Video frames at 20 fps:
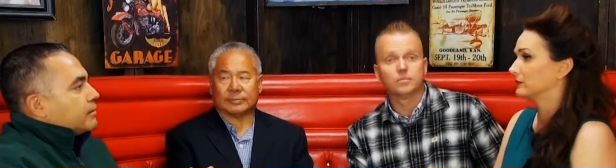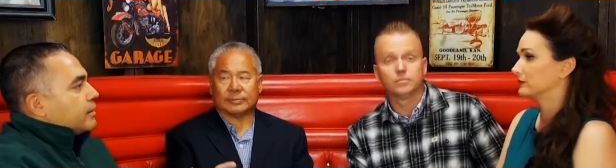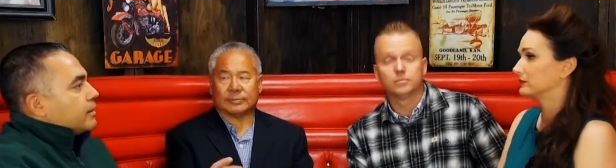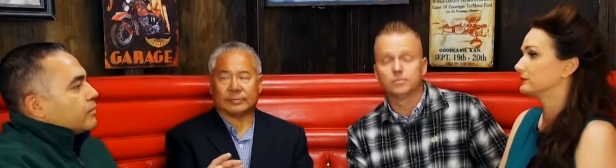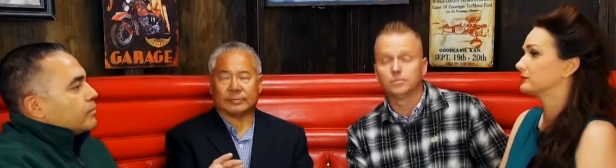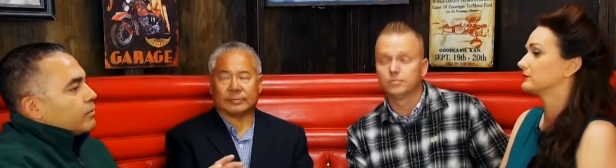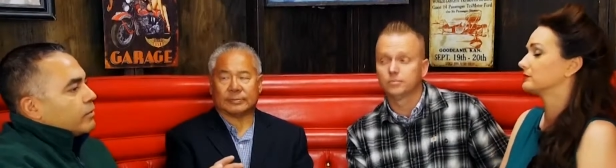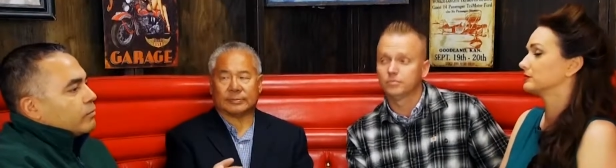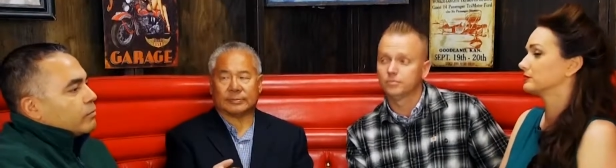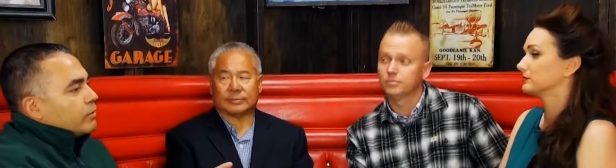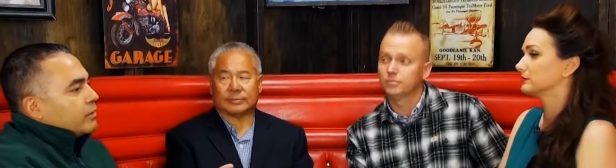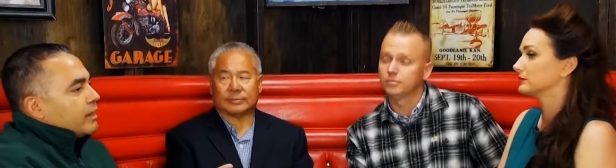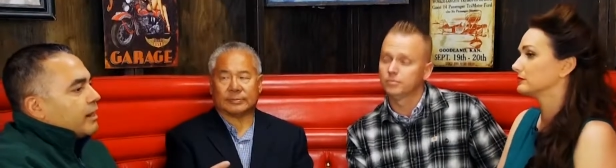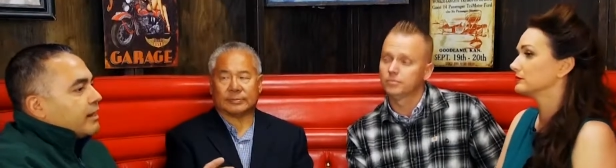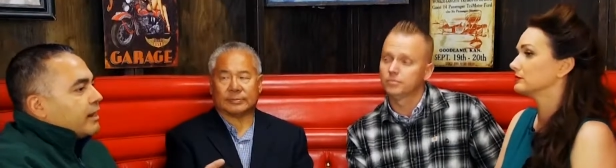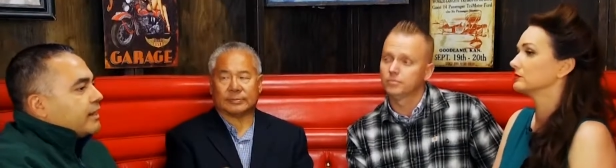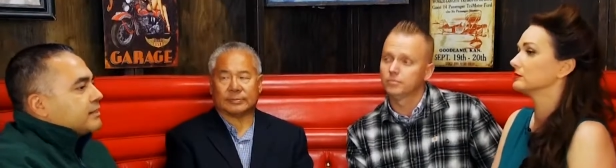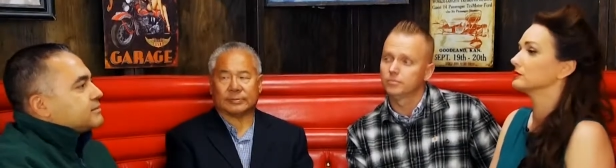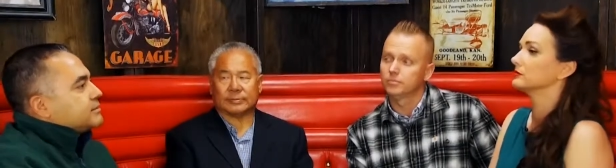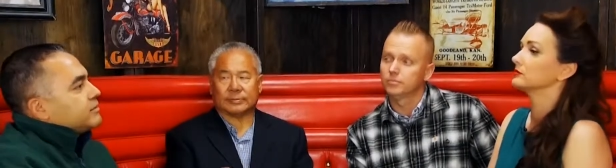Speaker 1: and, and, and we're
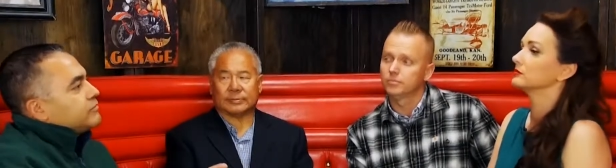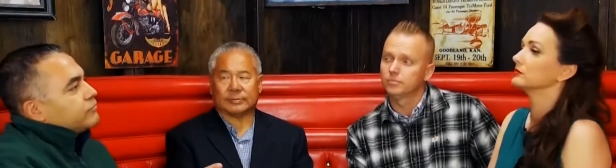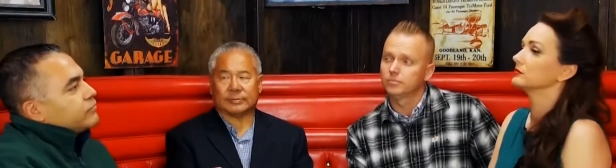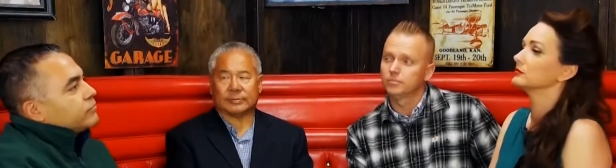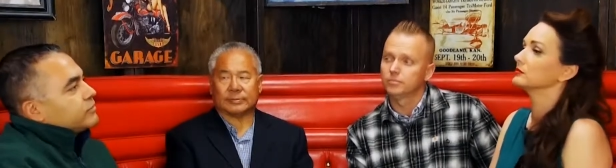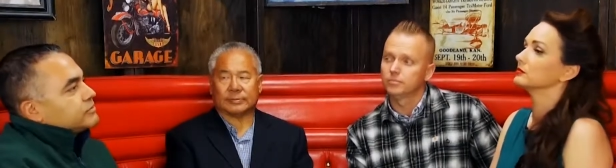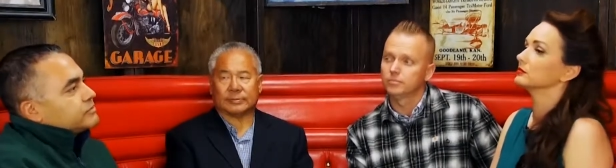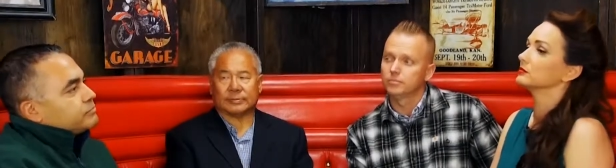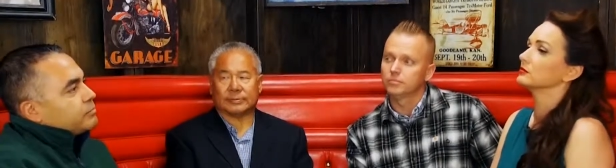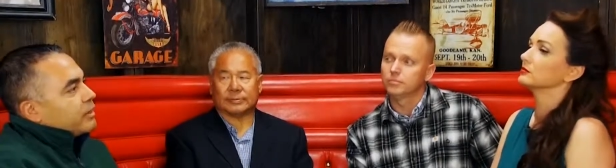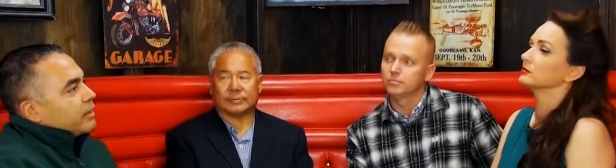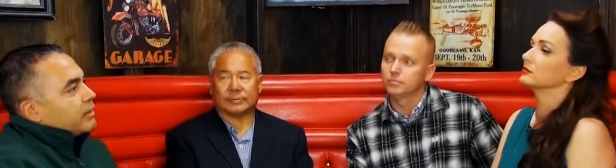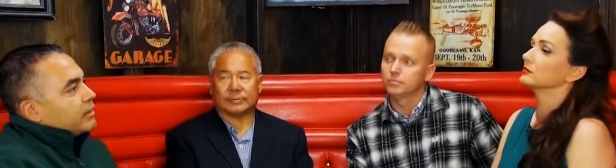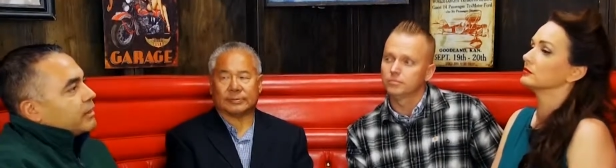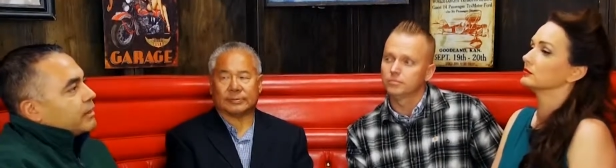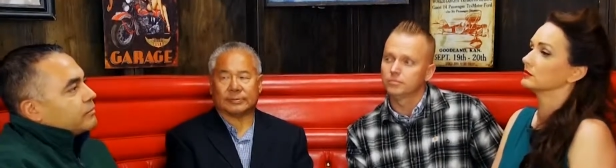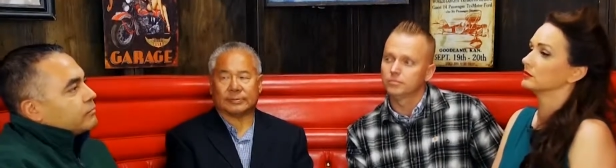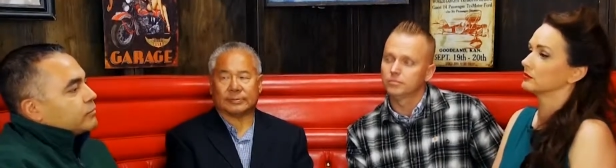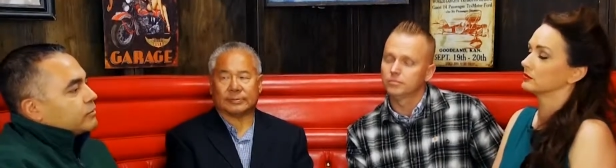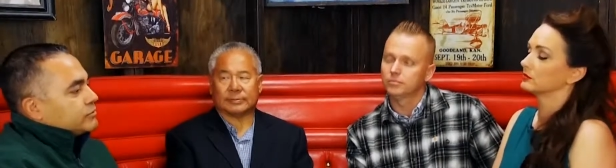not asking for a
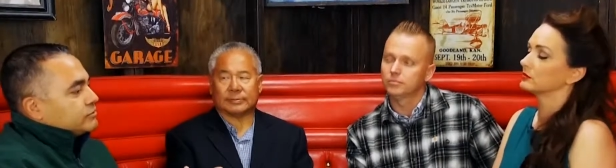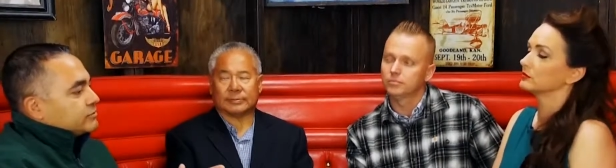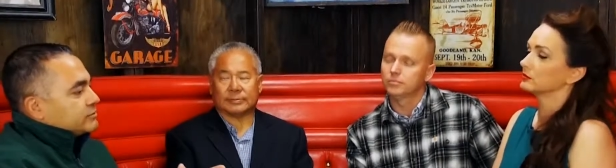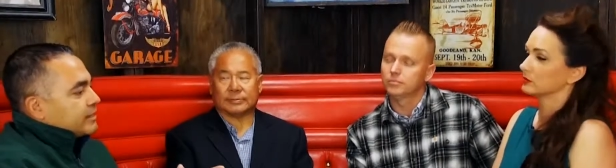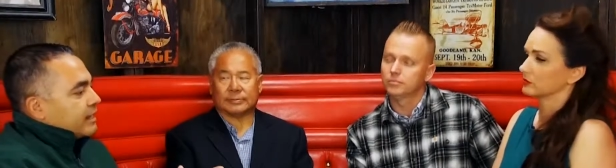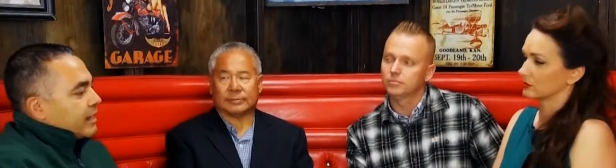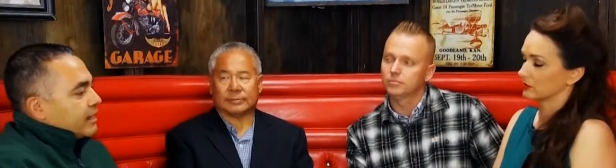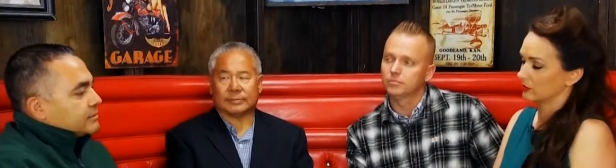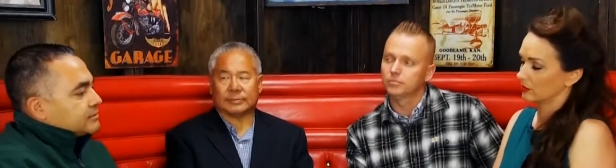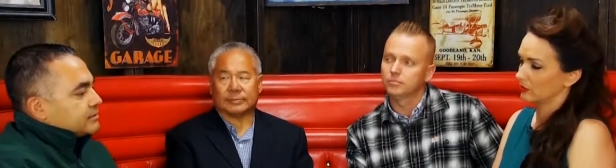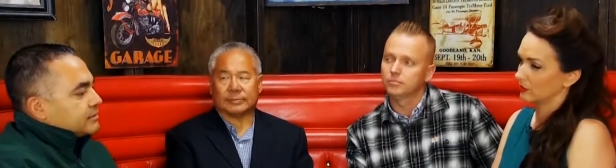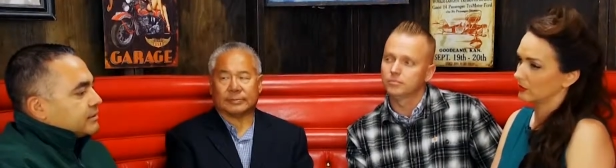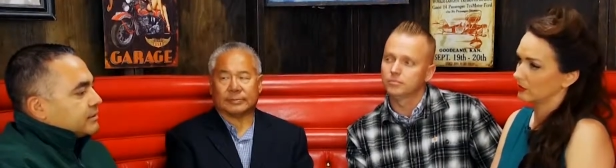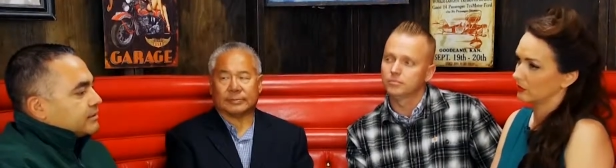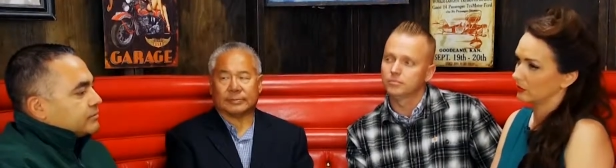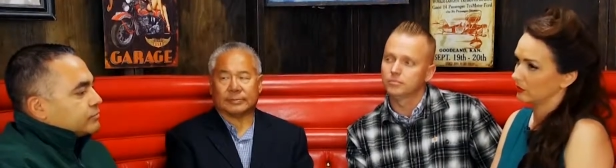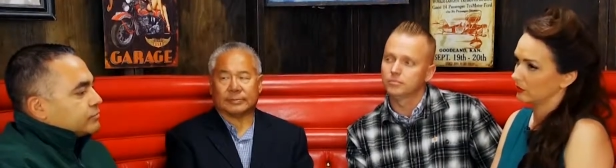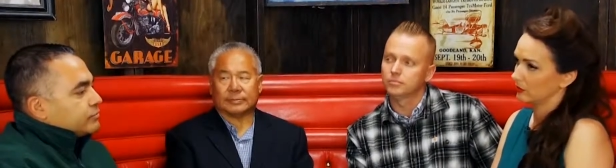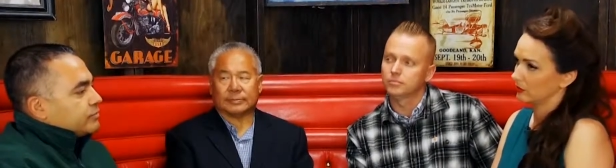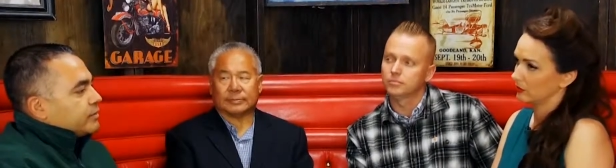spotlight. We're just
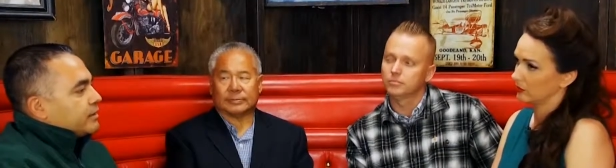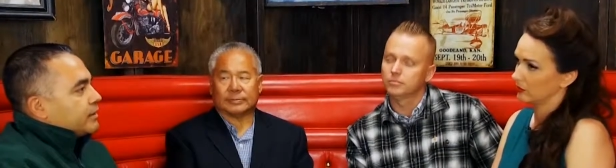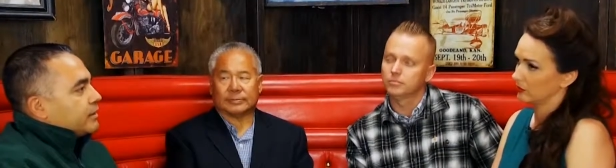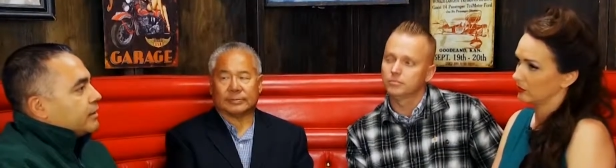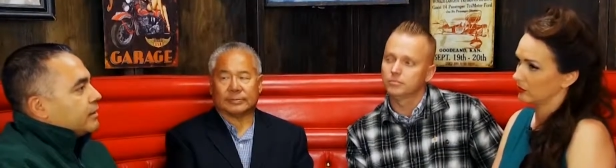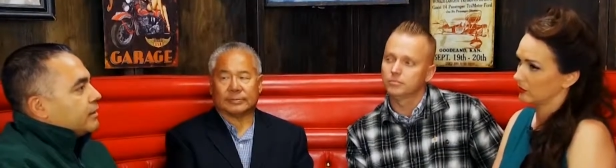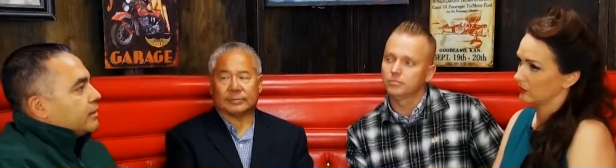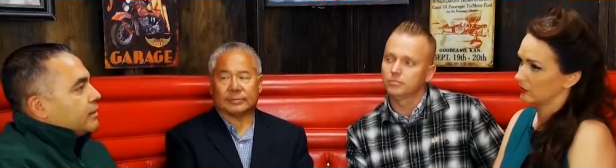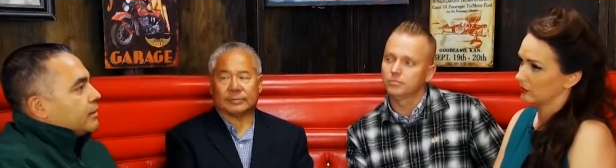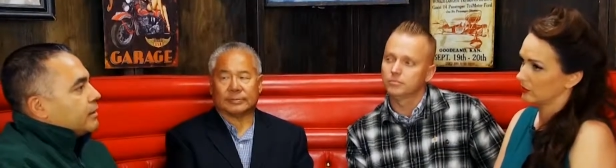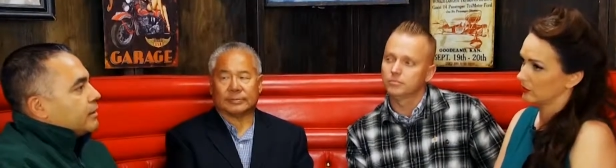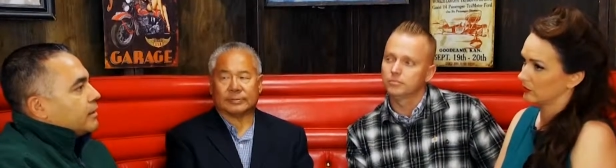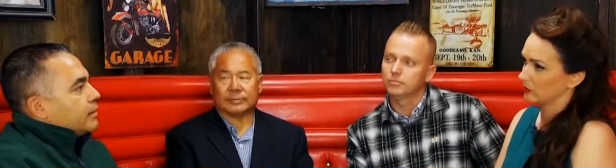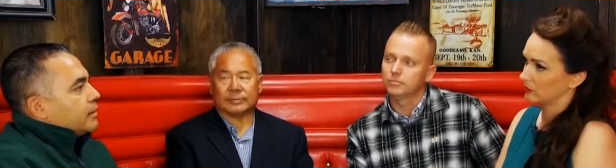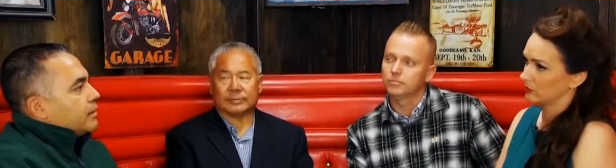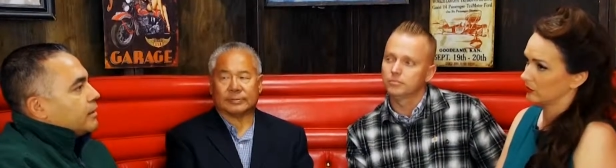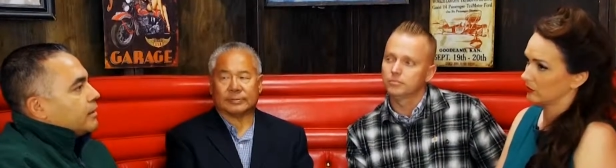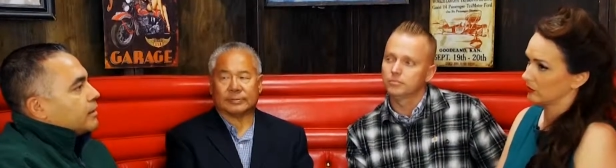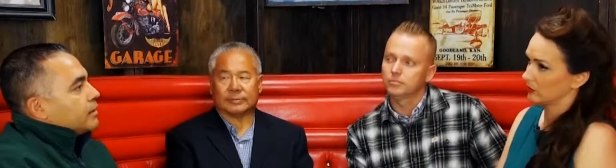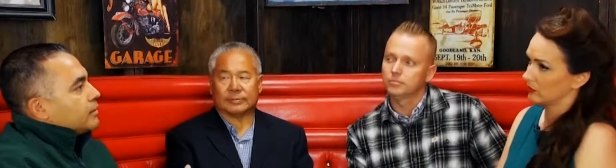asking to be
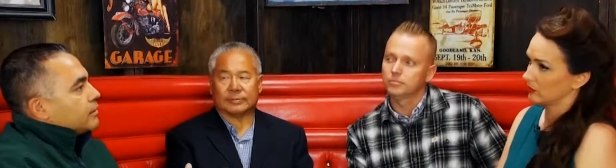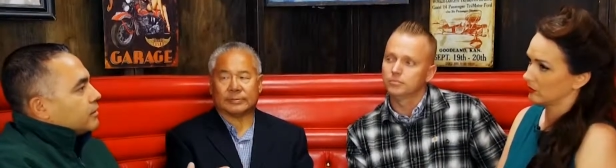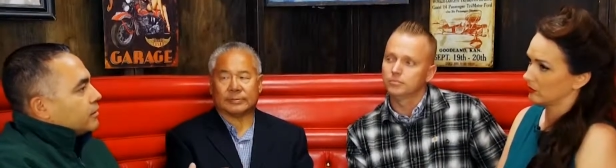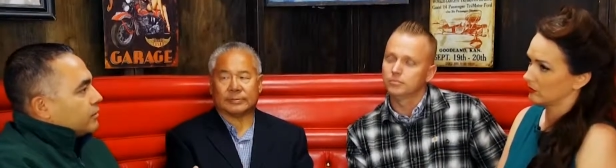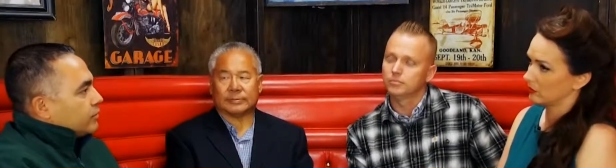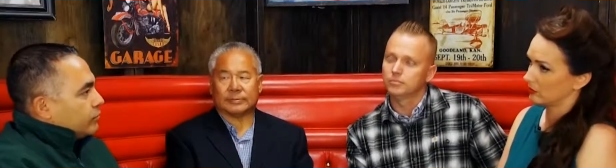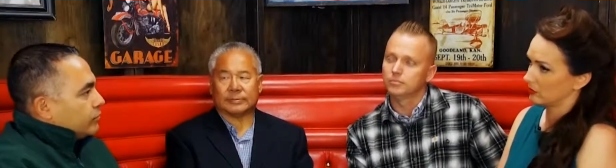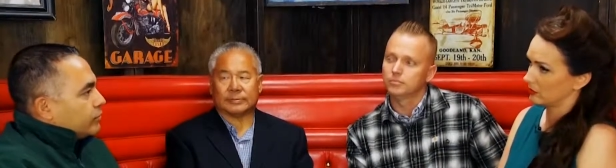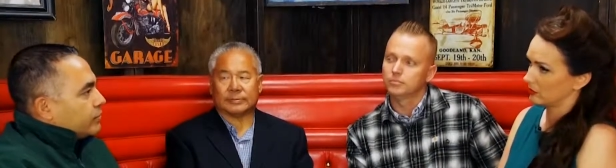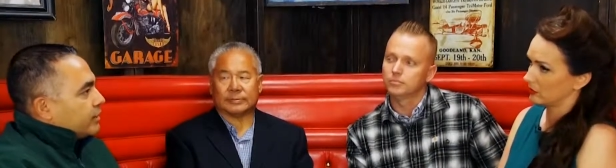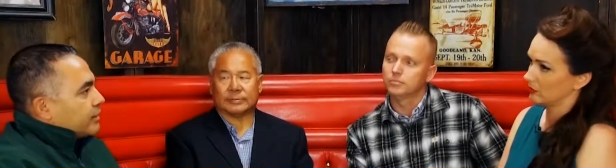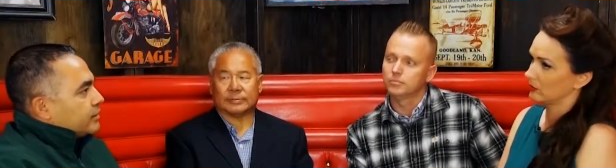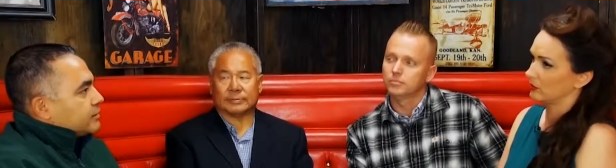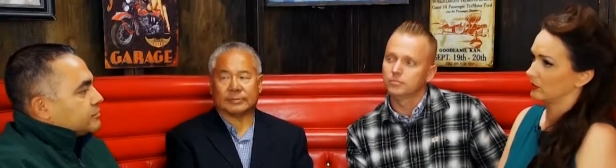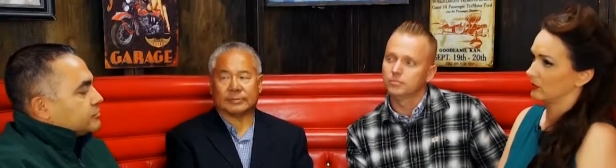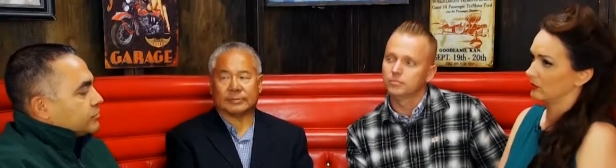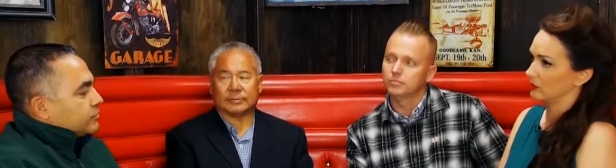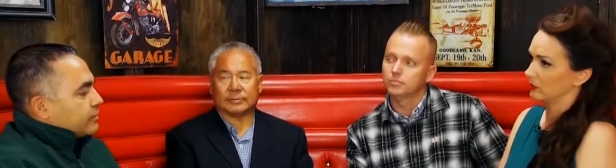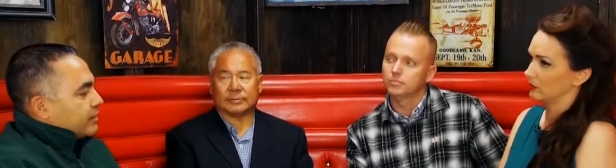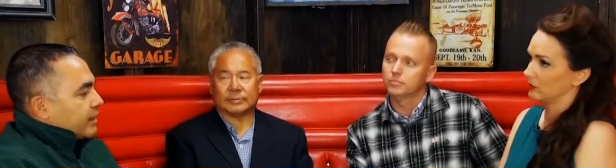
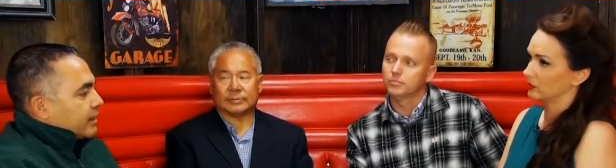included so